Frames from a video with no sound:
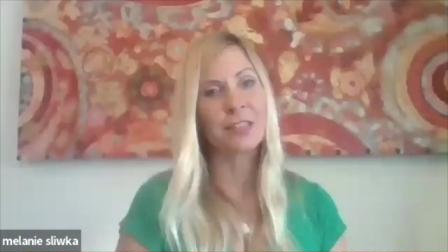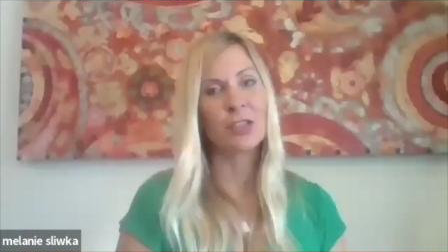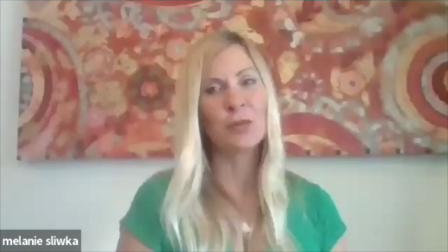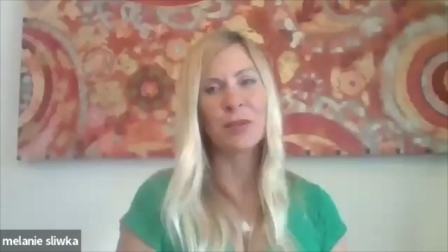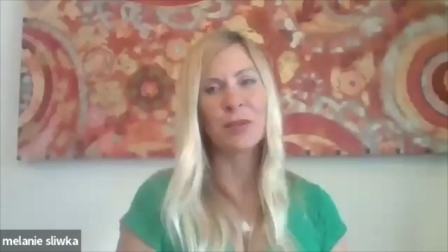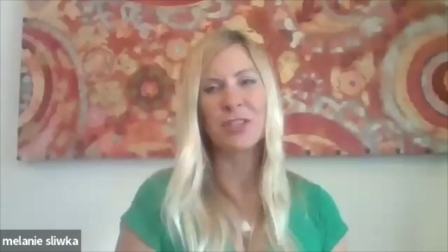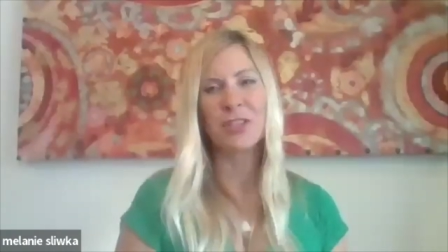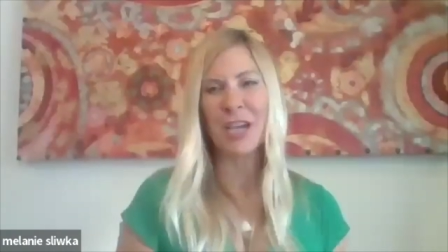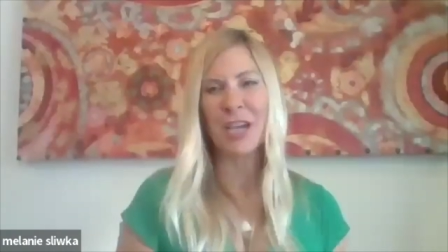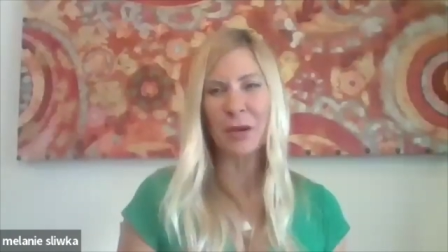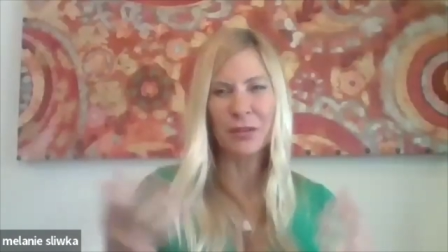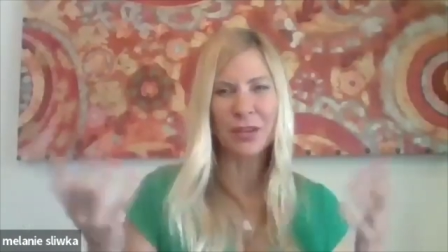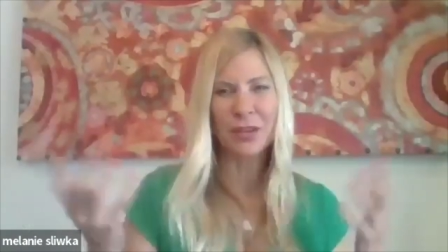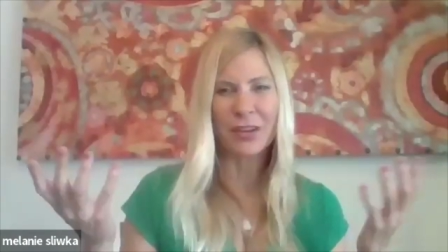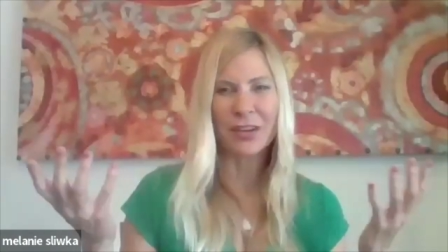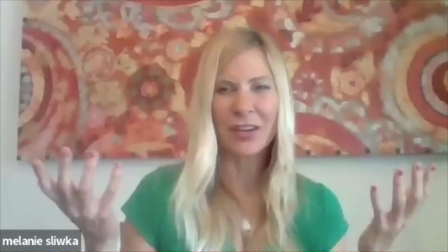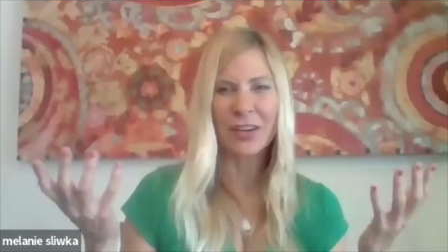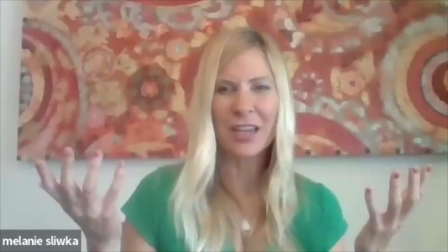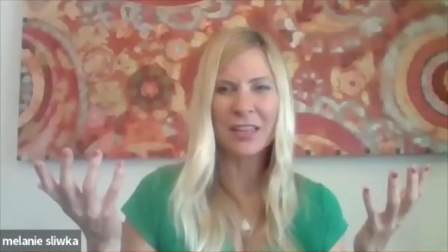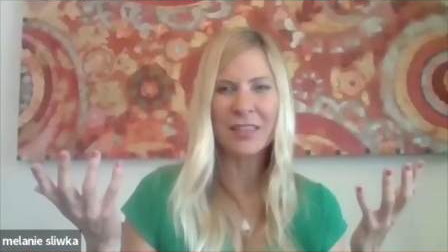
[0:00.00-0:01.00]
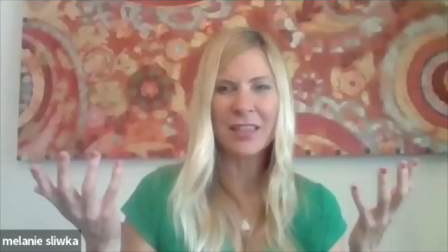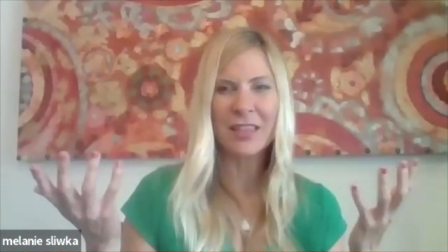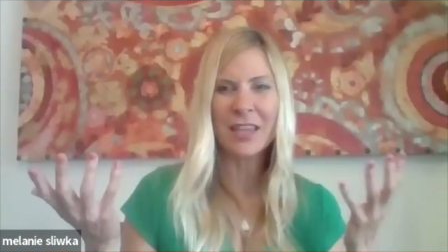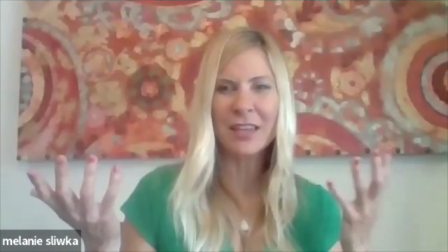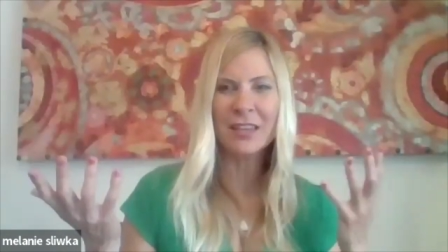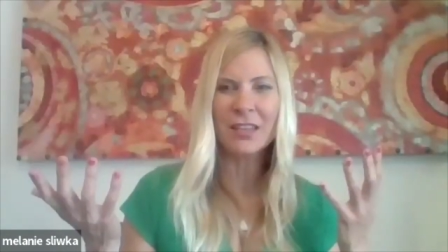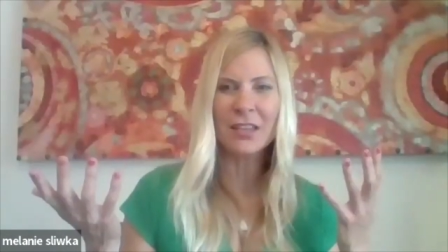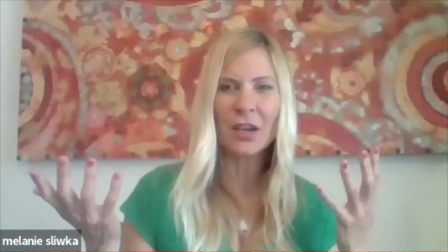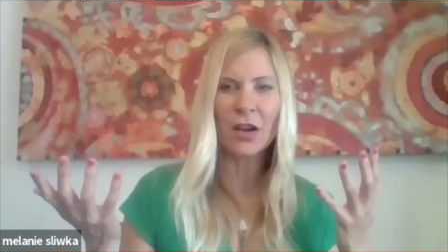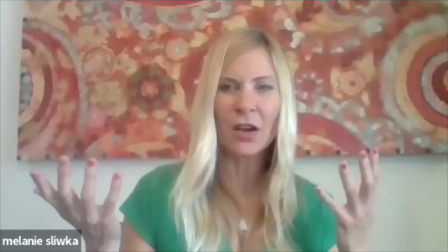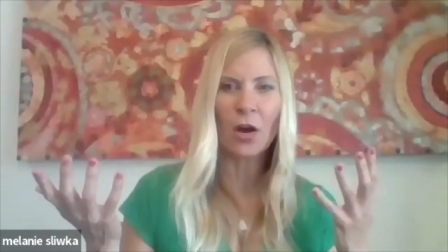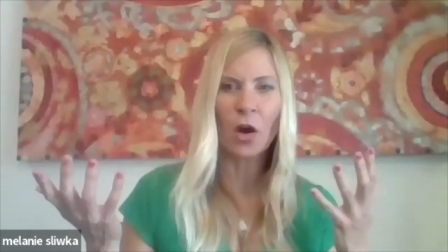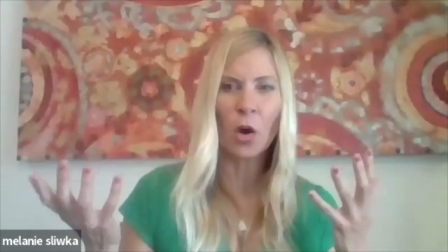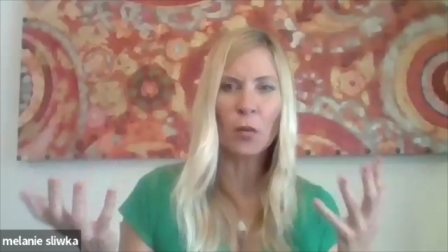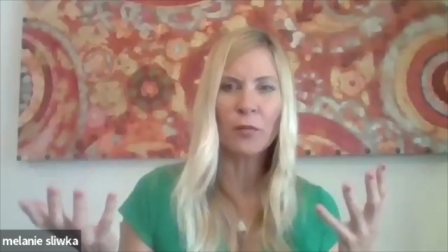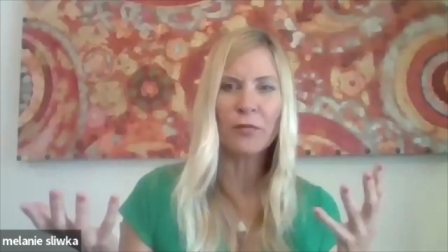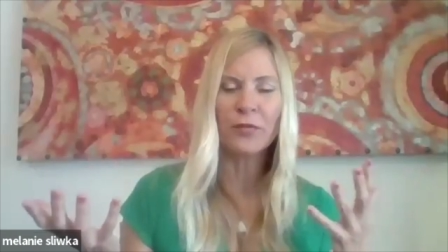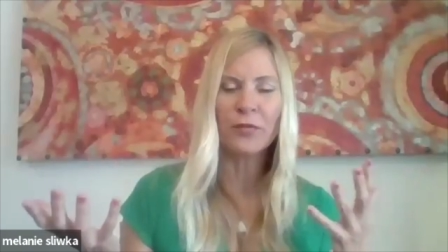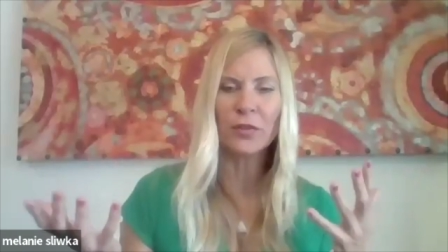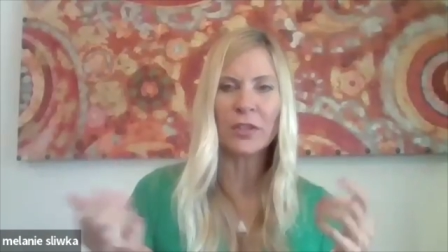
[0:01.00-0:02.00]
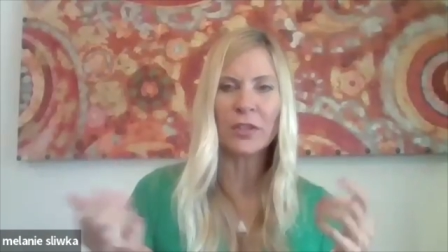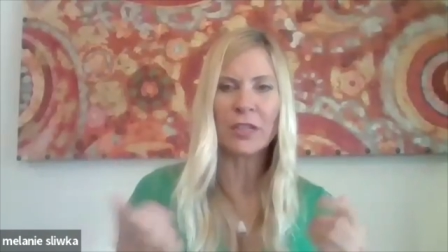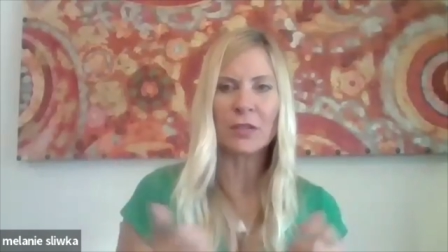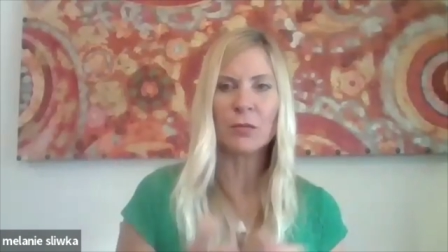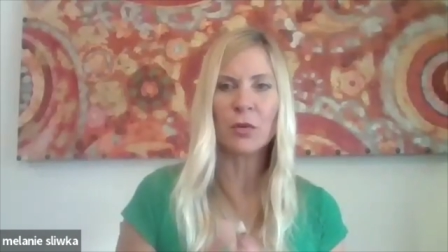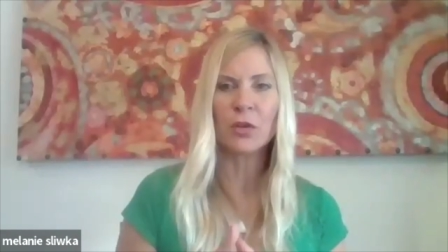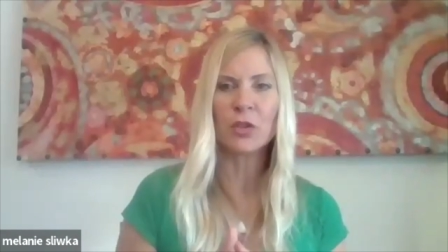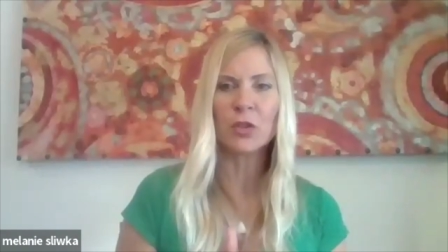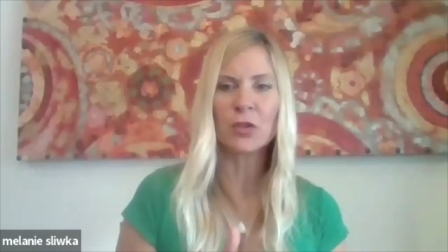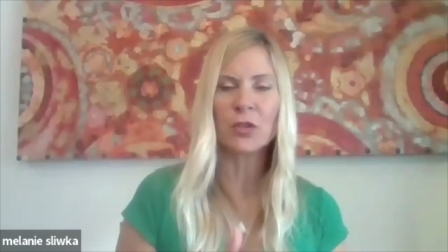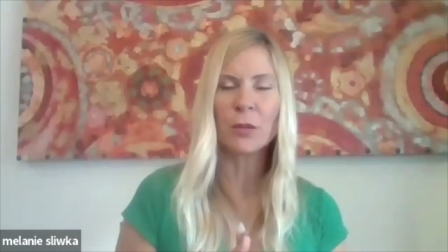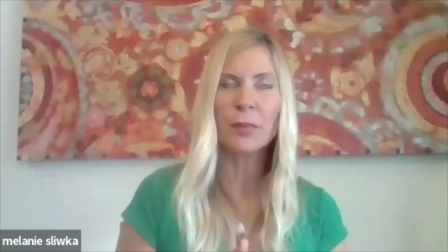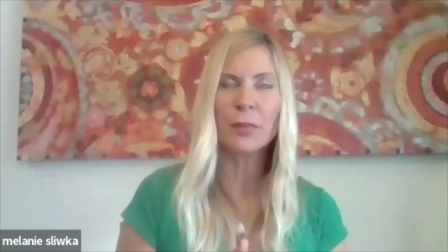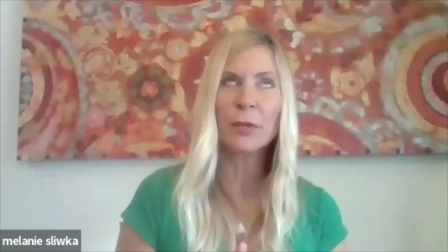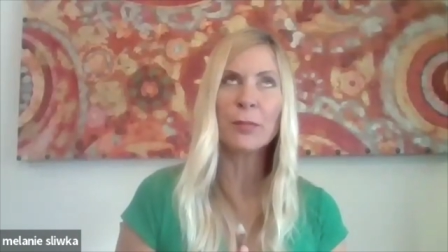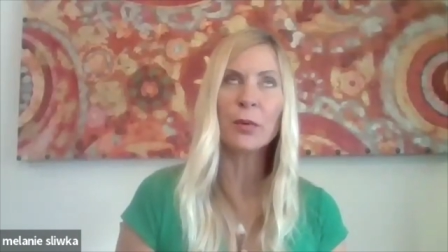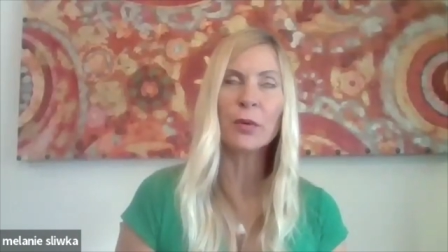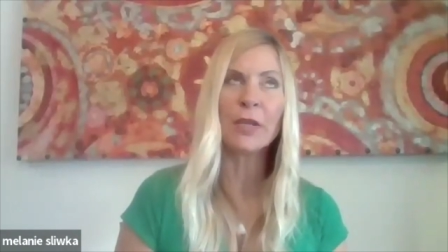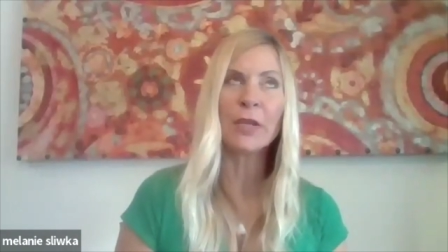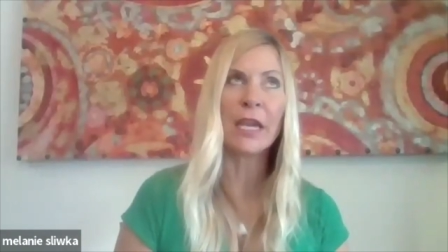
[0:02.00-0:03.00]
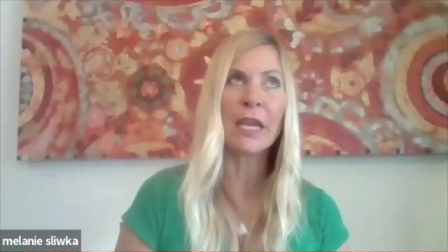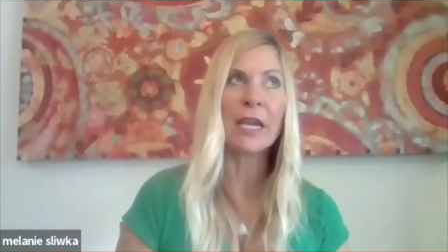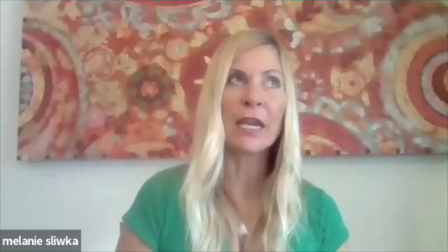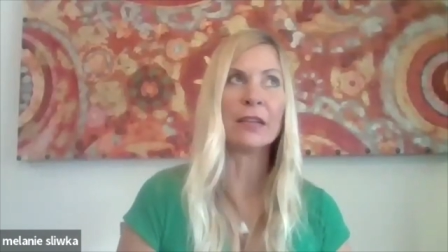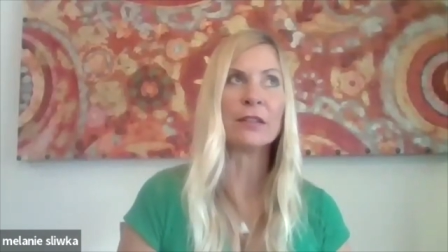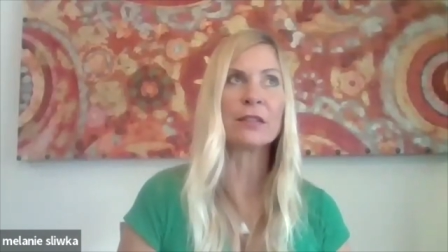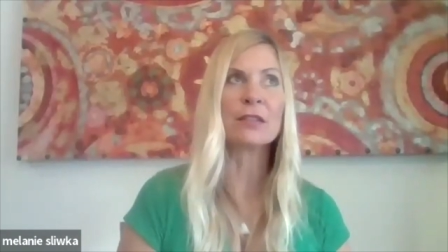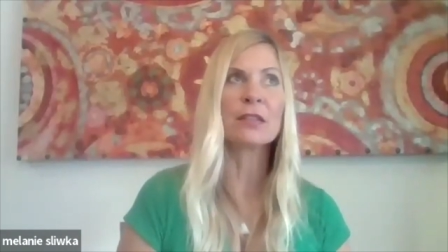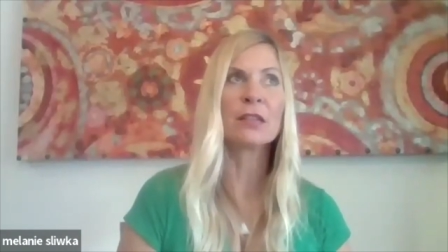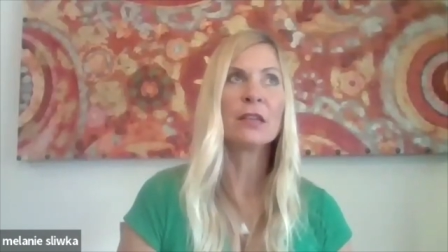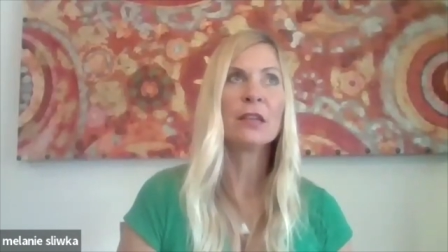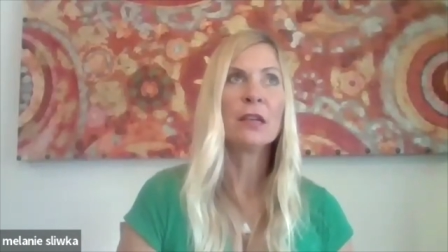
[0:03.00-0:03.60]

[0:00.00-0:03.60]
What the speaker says: too much out there. And then hopefully some people can't.